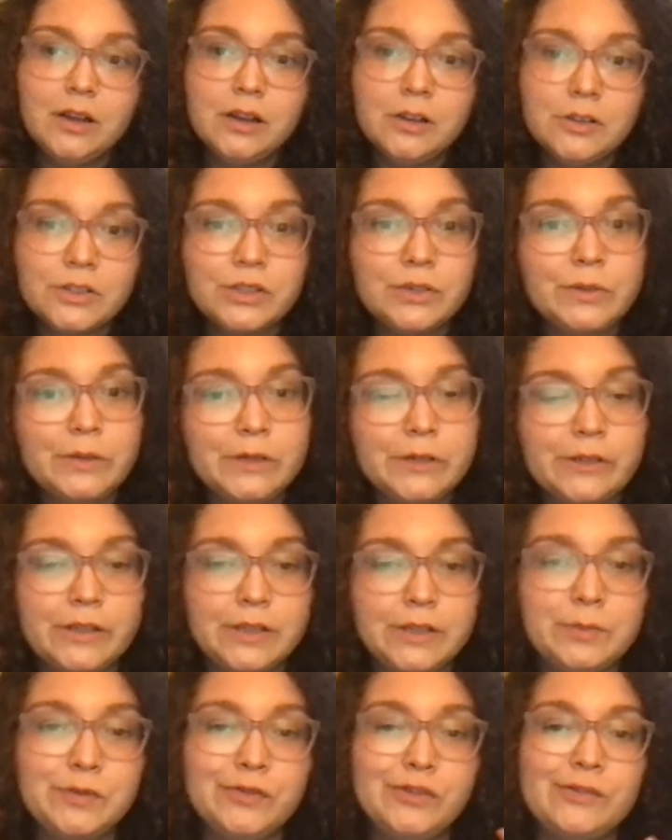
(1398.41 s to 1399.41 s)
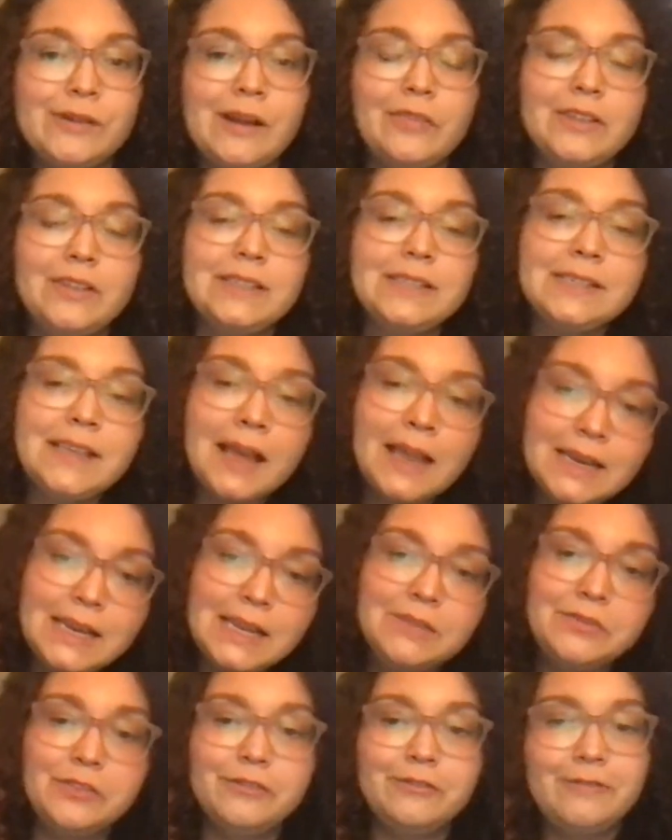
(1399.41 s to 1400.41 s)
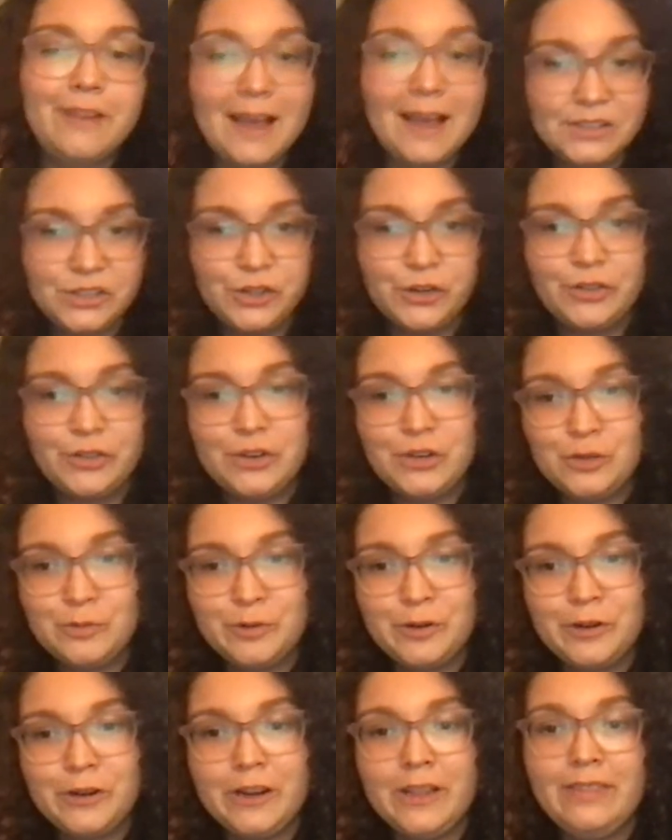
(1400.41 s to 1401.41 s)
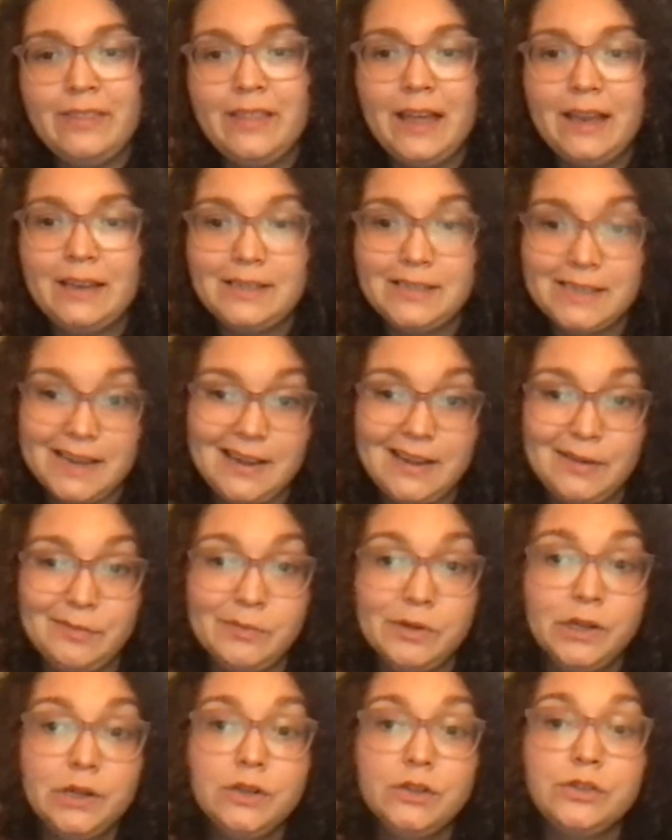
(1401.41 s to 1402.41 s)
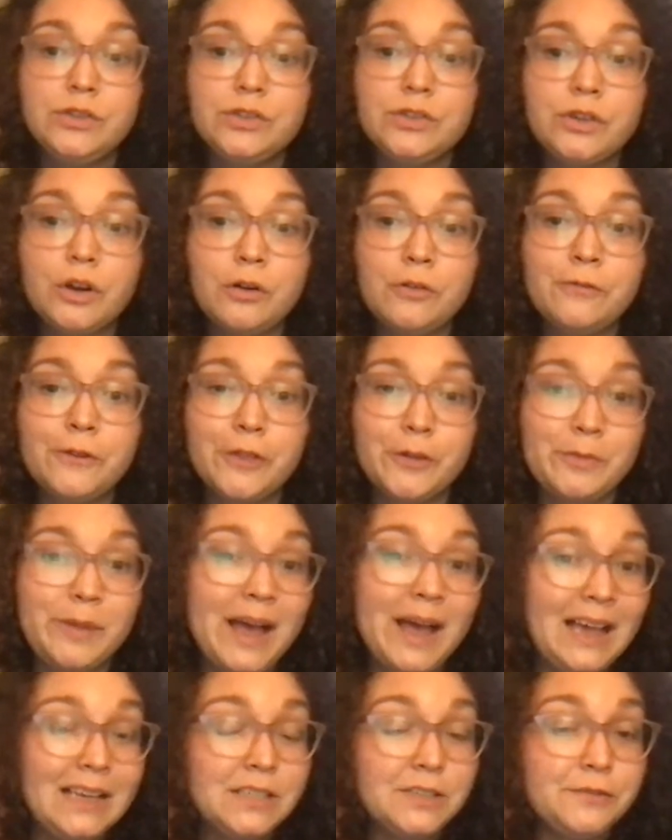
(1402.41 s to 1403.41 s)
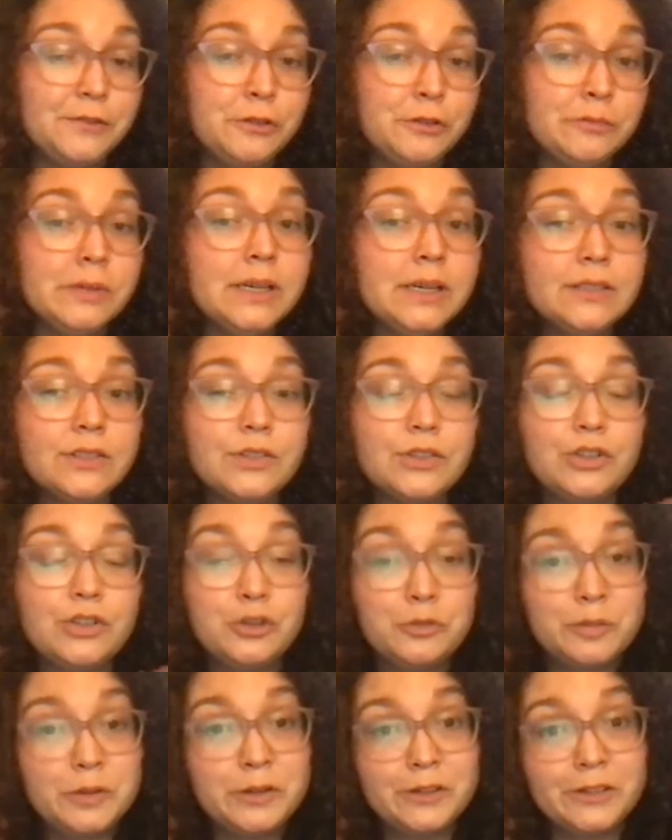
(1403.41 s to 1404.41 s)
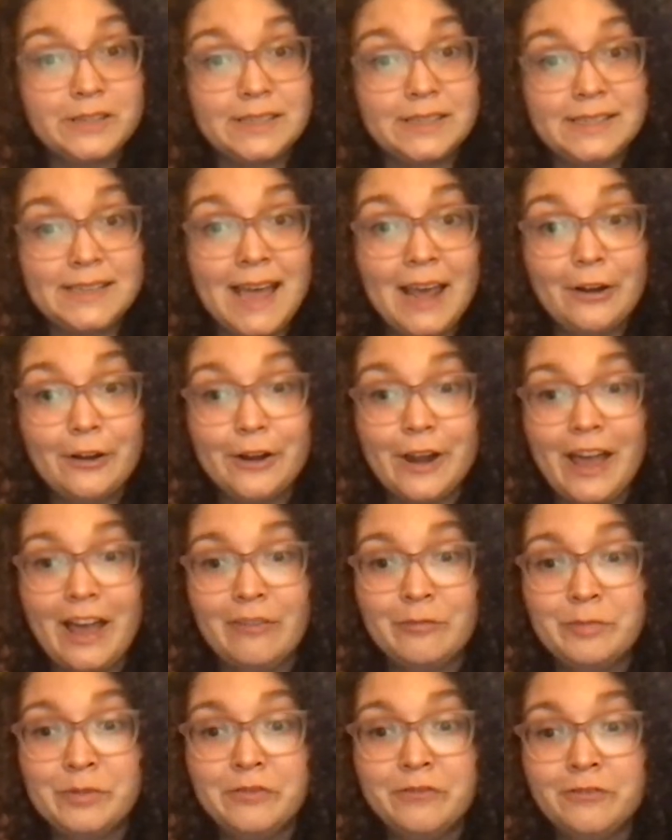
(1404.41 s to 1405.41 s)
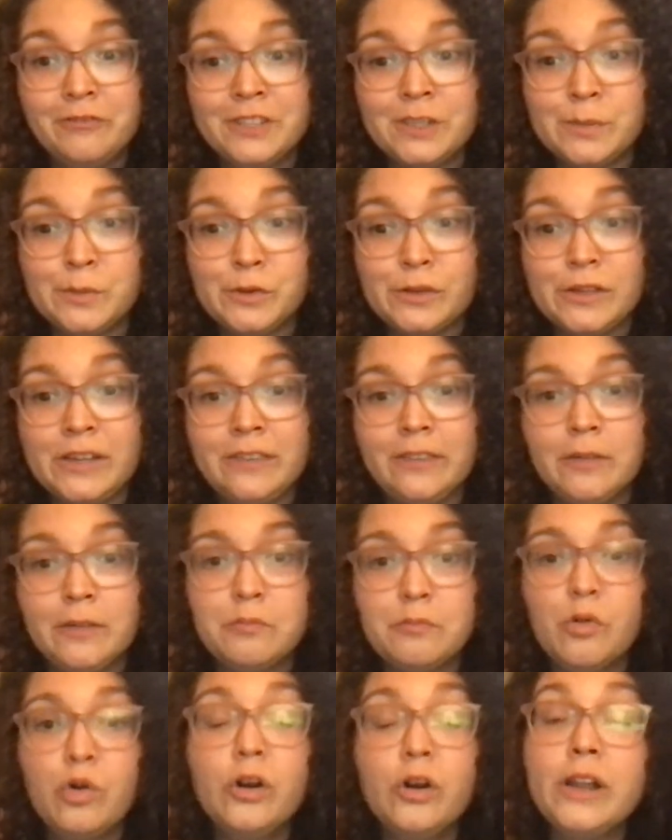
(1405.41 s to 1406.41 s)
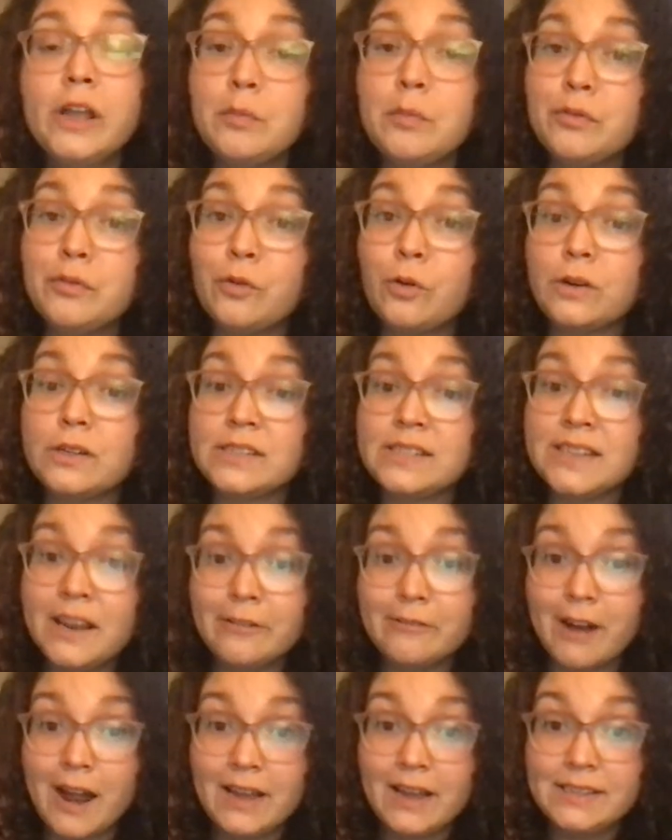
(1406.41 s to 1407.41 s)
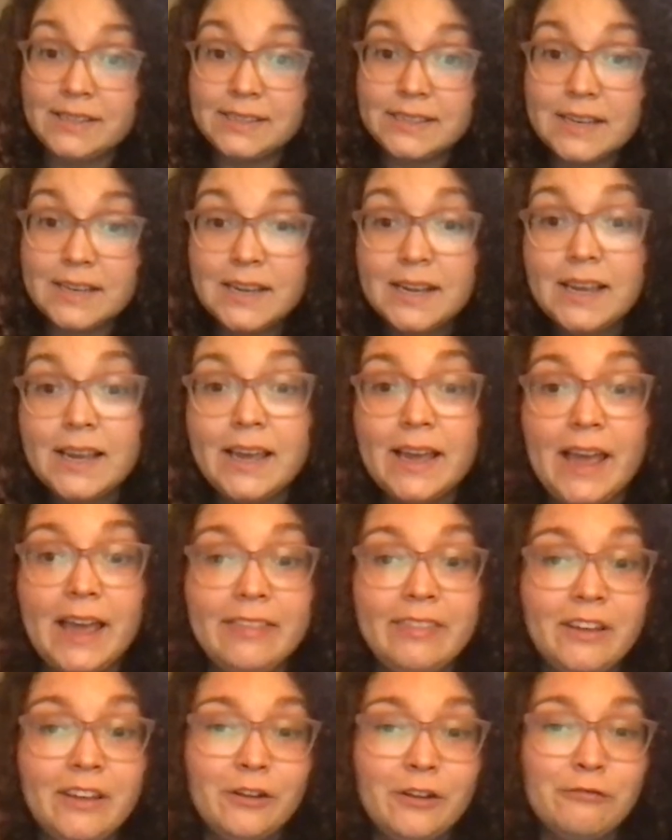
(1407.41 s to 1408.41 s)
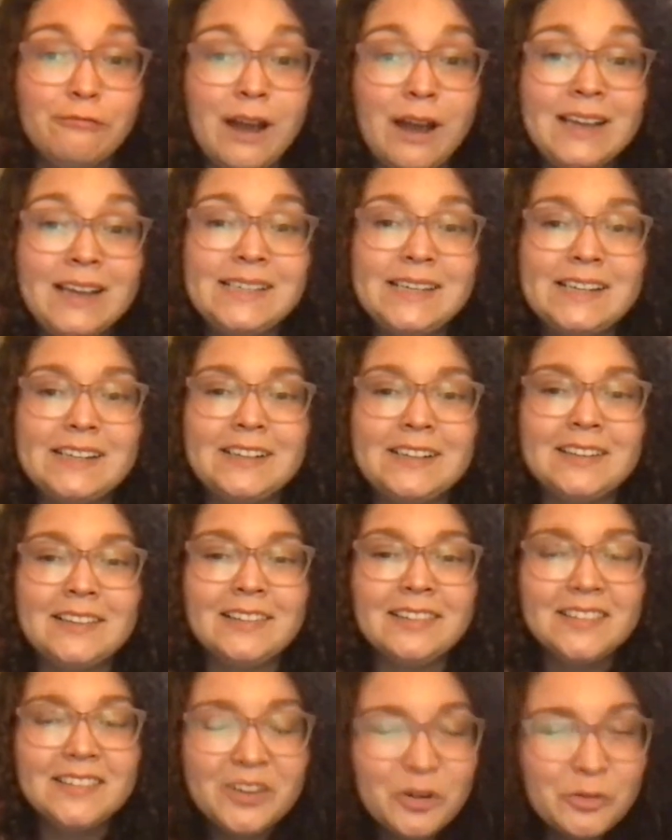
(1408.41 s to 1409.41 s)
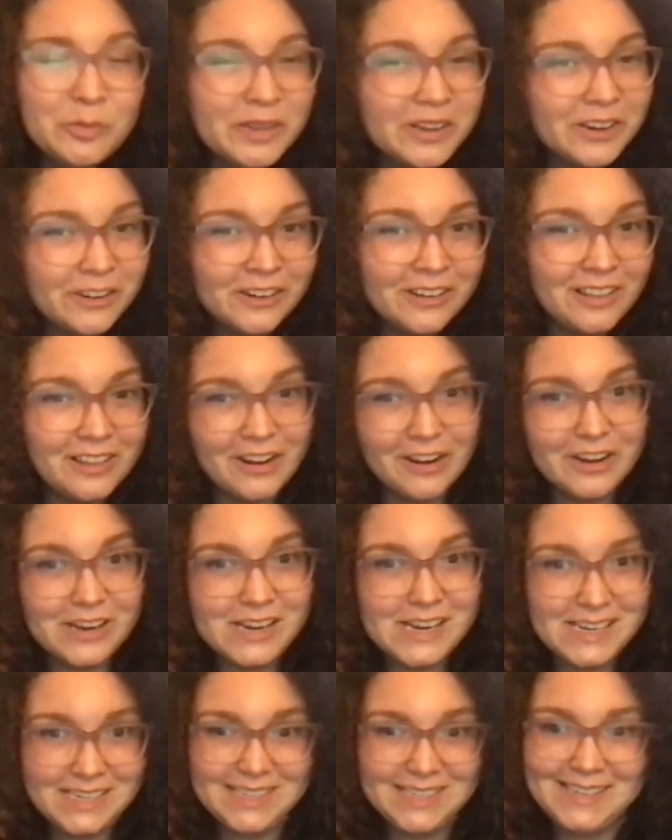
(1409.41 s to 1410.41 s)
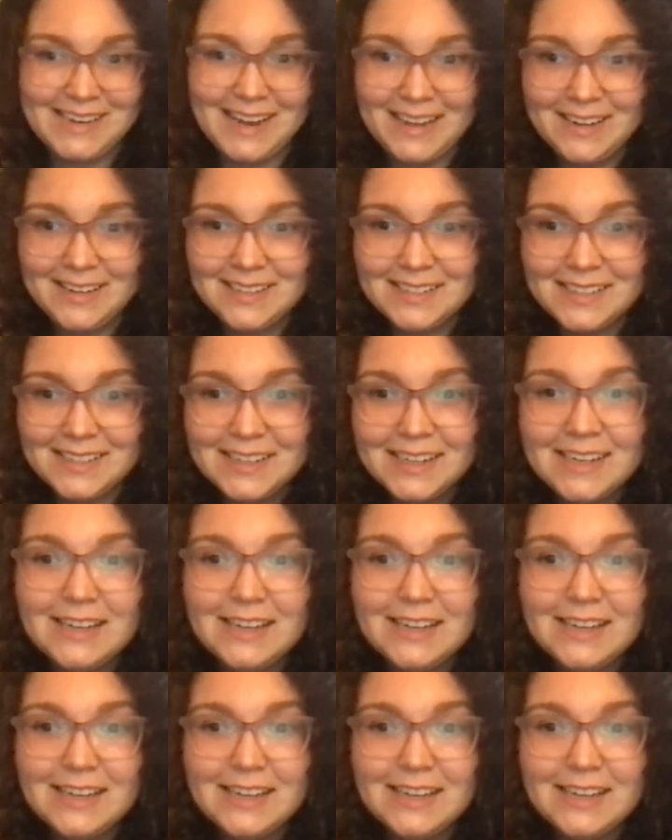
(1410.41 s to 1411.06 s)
Also, Earth has moved around the sun even faster than Jupiter in that time. So for the past few months, Jupiter and Saturn have been visible in the morning before sunrise, and they are rising a little bit earlier each night.